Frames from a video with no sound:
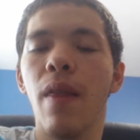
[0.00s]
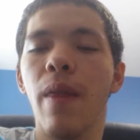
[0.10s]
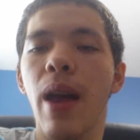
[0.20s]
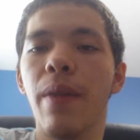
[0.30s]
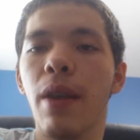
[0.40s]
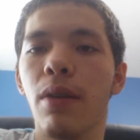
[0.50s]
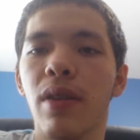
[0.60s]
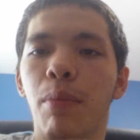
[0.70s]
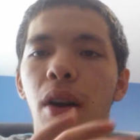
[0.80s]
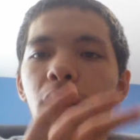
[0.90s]
then
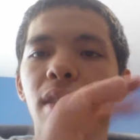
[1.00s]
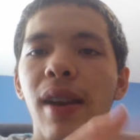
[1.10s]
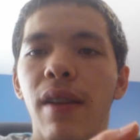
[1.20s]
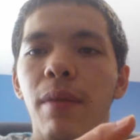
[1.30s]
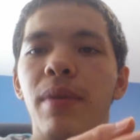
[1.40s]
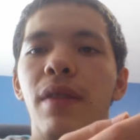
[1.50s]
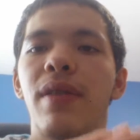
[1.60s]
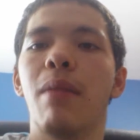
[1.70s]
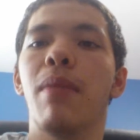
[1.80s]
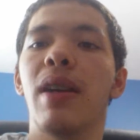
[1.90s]
there's a part inside of
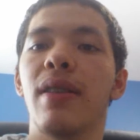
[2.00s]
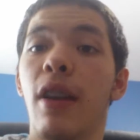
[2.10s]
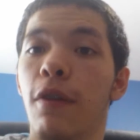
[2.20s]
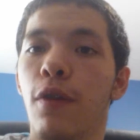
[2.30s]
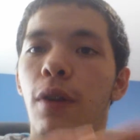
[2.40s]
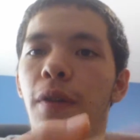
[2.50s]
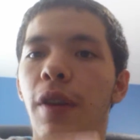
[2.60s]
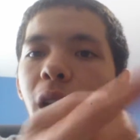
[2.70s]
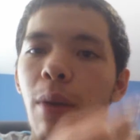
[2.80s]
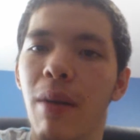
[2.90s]
themselves that must therefore
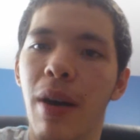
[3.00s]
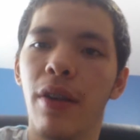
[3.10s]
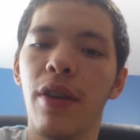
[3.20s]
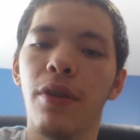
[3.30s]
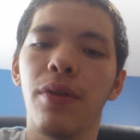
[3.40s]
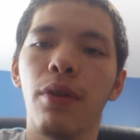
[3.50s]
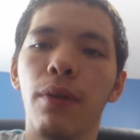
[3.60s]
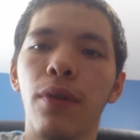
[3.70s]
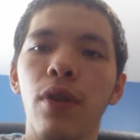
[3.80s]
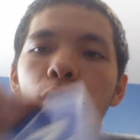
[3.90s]
feel that way about you. So
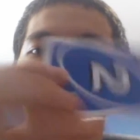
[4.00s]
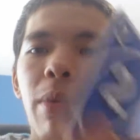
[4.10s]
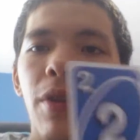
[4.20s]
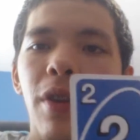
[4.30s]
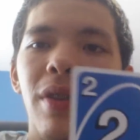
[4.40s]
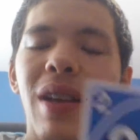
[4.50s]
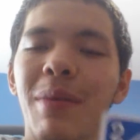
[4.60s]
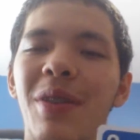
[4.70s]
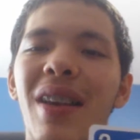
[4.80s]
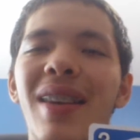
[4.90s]
if you remember all the good
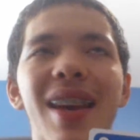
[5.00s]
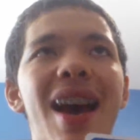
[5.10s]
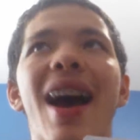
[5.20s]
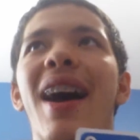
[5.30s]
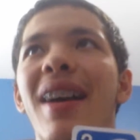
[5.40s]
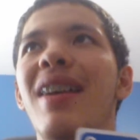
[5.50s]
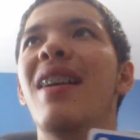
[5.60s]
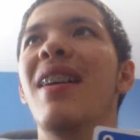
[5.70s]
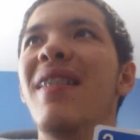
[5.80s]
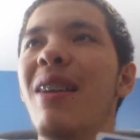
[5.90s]
times, you're like, yeah,
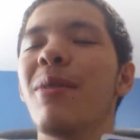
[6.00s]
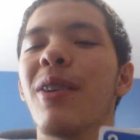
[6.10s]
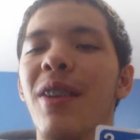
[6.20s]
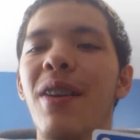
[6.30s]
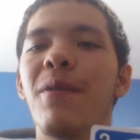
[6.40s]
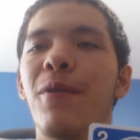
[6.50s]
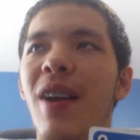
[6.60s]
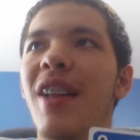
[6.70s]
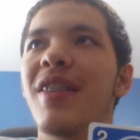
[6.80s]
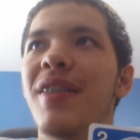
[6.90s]
they were good
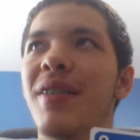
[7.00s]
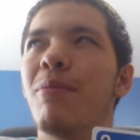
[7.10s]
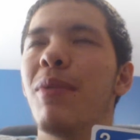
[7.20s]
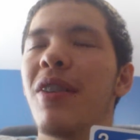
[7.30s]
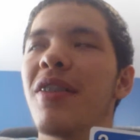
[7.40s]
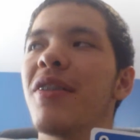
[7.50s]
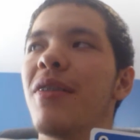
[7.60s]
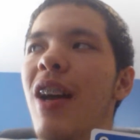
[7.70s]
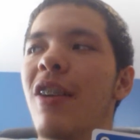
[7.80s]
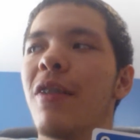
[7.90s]
friends, but also
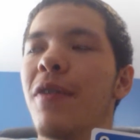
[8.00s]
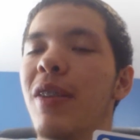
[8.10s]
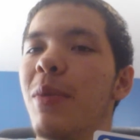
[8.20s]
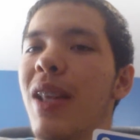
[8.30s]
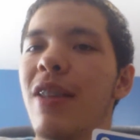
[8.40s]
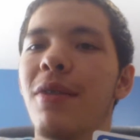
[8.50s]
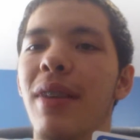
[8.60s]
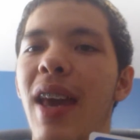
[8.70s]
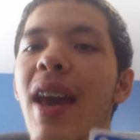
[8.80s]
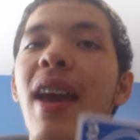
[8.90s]
not good friends, but that's
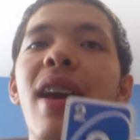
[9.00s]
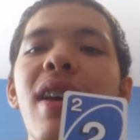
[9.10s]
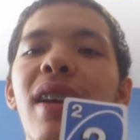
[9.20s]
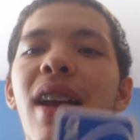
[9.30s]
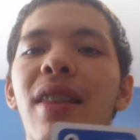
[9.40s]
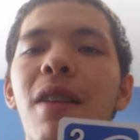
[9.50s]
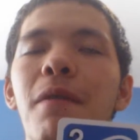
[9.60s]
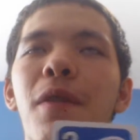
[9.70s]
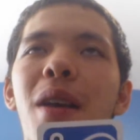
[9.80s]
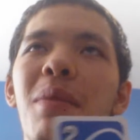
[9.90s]
okay. And I
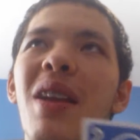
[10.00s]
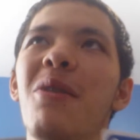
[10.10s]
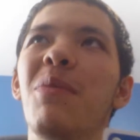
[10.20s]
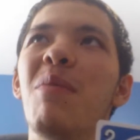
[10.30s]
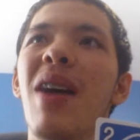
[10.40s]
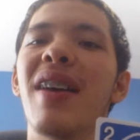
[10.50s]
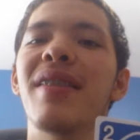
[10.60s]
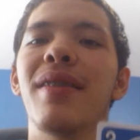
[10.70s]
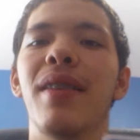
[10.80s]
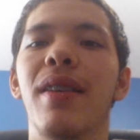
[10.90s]
love them and I hope the
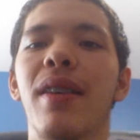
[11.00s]
best.